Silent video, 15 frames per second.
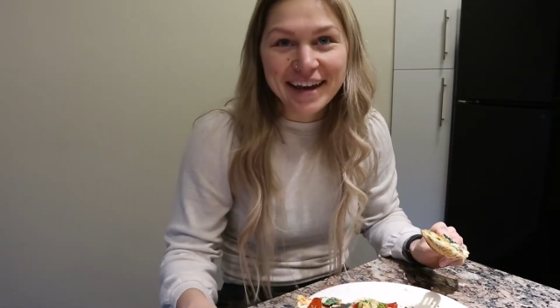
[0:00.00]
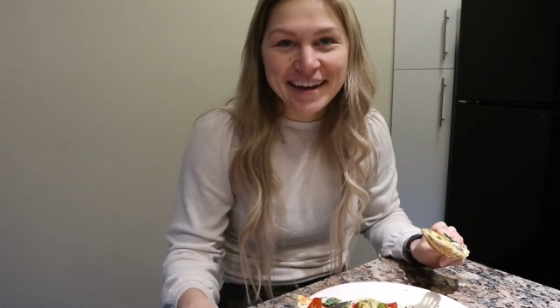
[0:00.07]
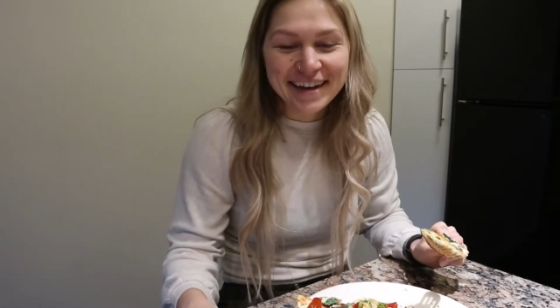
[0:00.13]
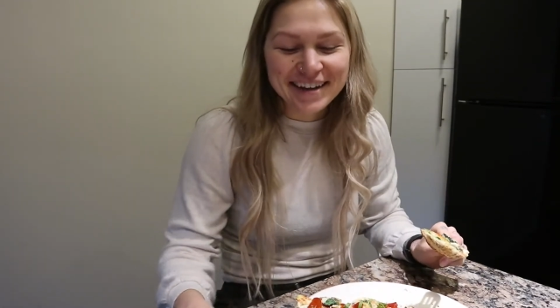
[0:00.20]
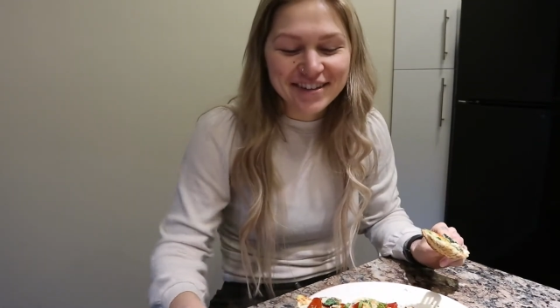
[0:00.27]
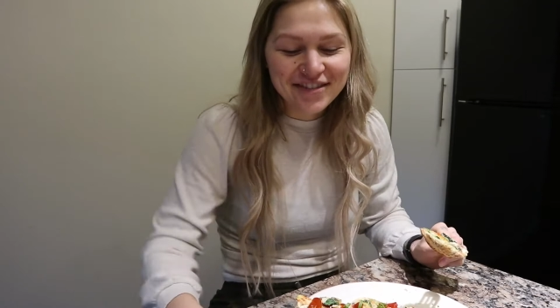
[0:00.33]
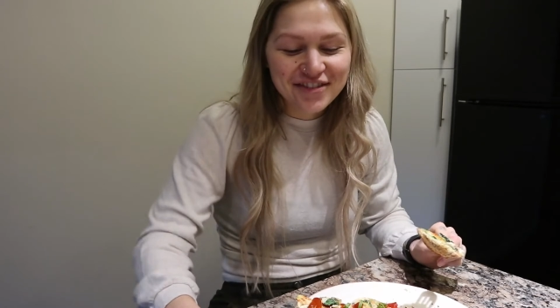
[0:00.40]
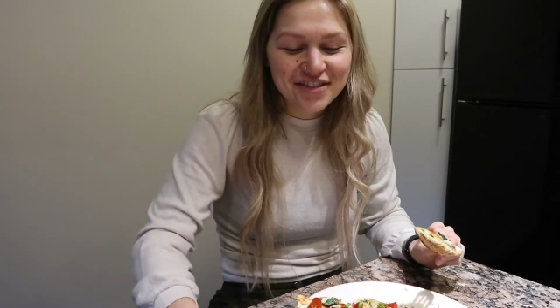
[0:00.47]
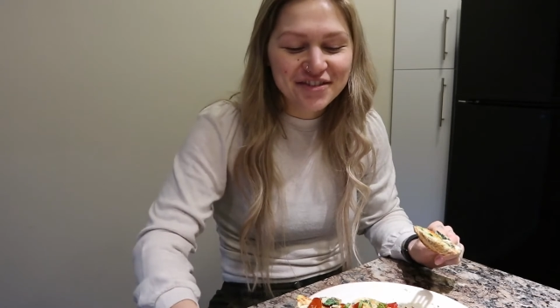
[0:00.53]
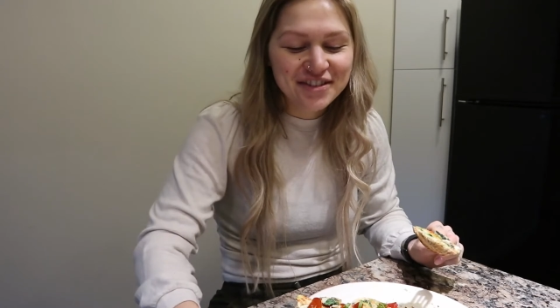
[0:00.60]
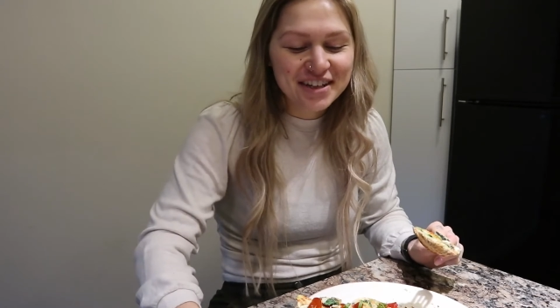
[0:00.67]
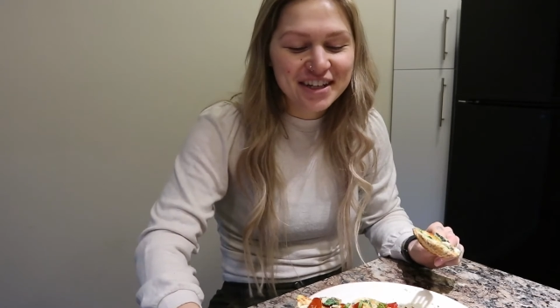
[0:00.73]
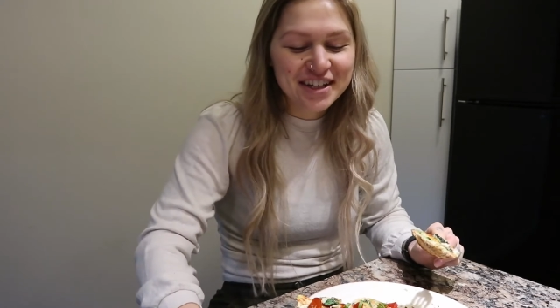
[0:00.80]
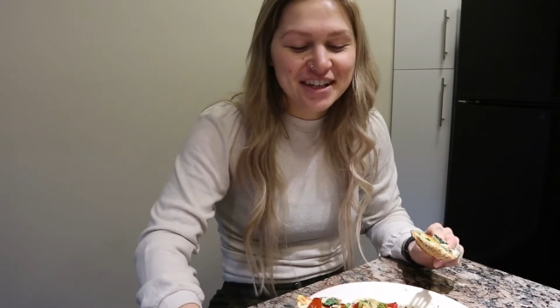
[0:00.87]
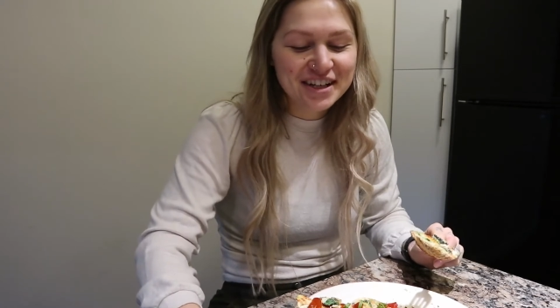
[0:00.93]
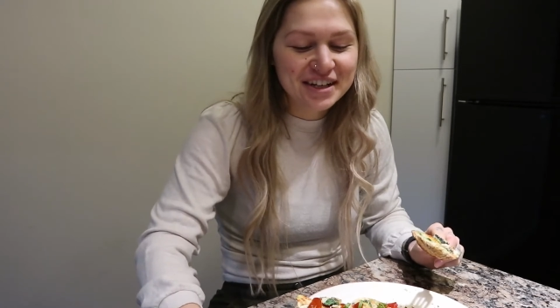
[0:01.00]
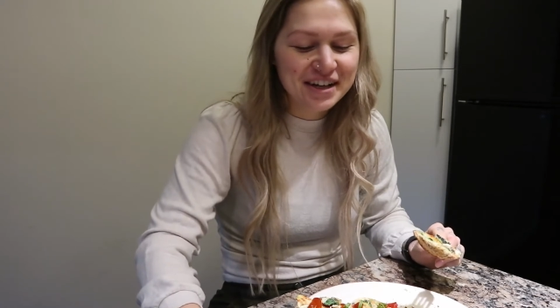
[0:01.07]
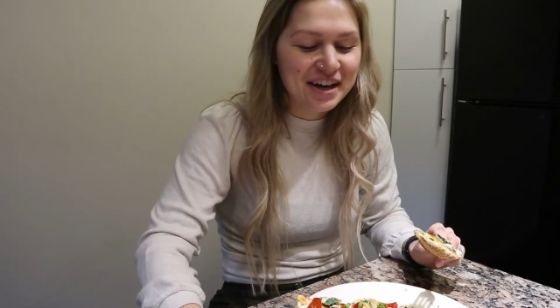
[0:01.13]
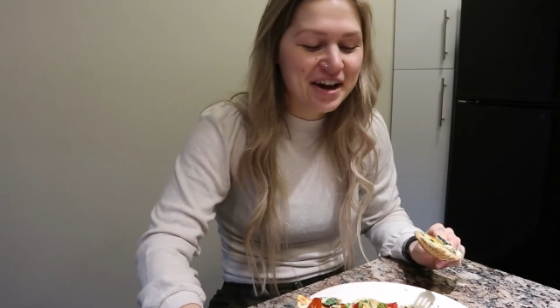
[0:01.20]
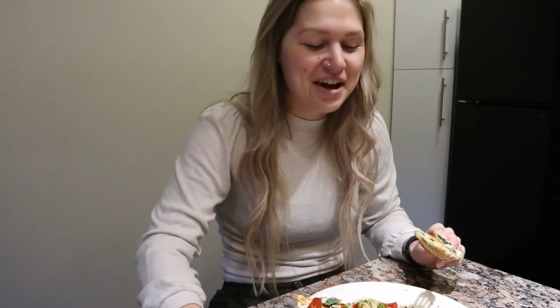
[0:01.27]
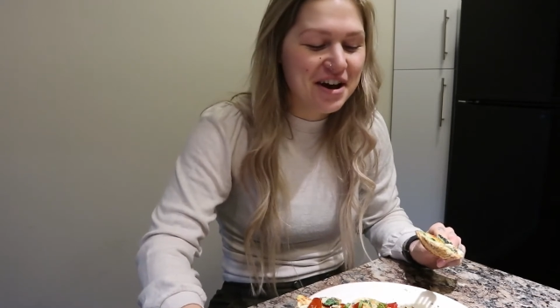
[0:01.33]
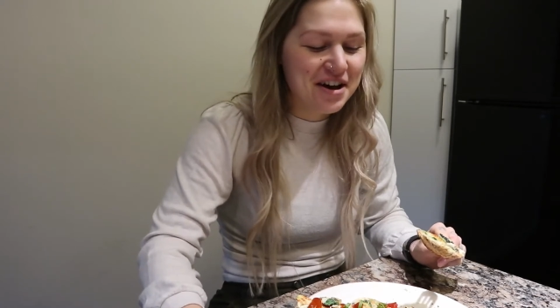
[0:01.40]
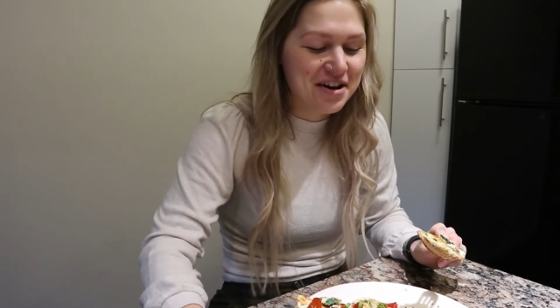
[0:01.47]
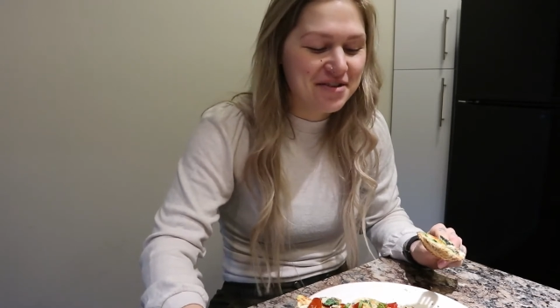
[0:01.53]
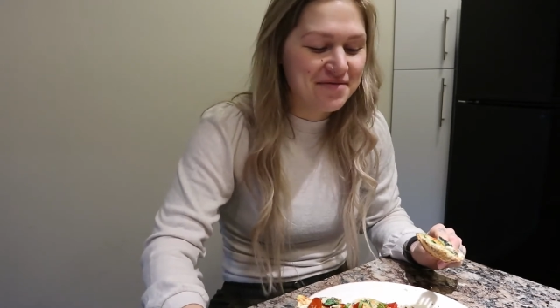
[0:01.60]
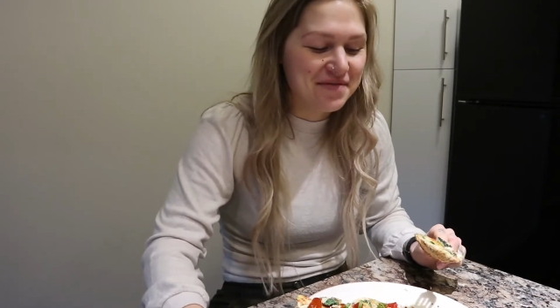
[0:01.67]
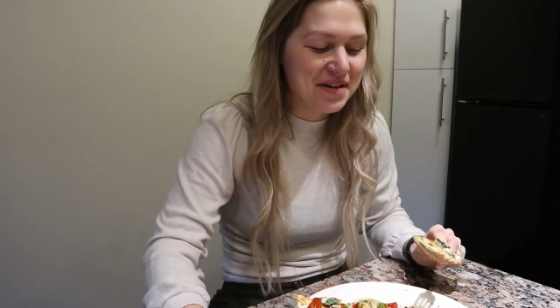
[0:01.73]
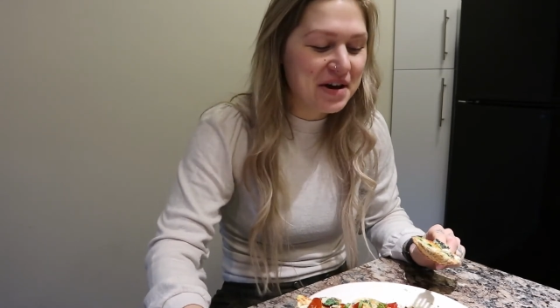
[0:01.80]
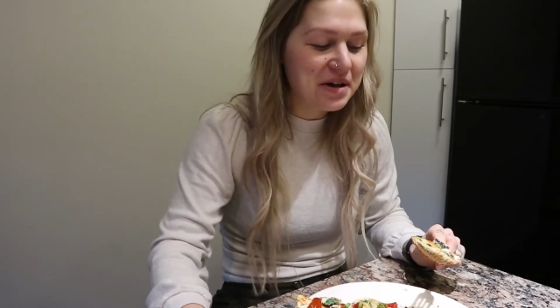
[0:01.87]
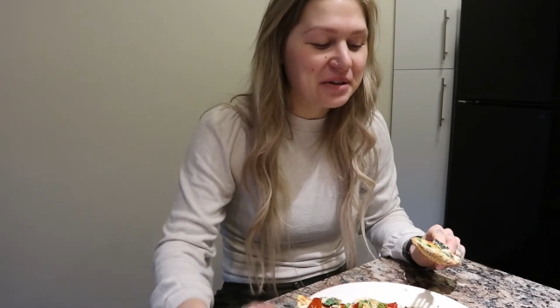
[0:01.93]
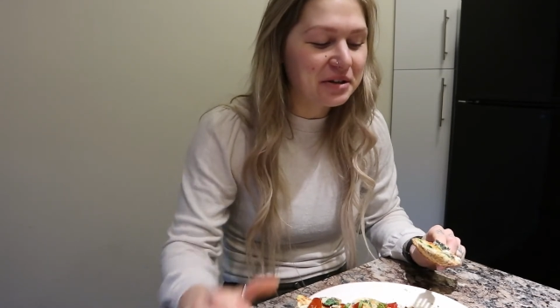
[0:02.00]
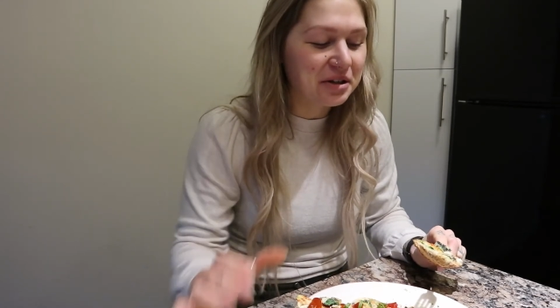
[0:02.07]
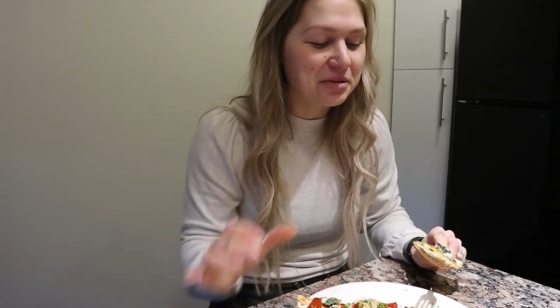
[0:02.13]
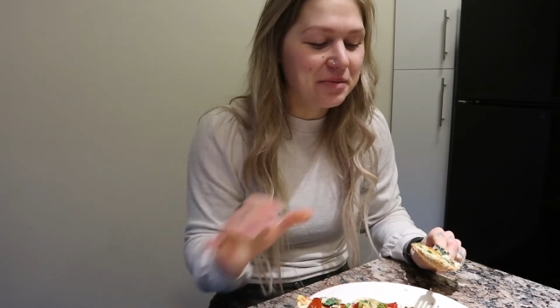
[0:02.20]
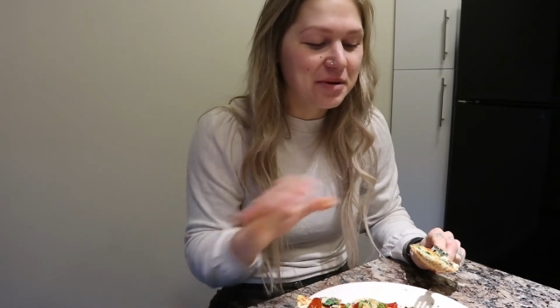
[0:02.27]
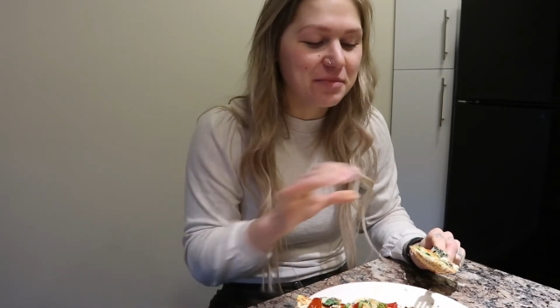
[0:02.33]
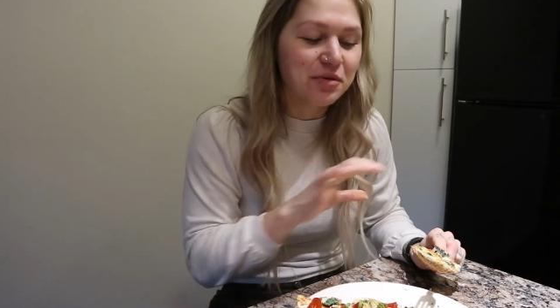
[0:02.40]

If you need a little bit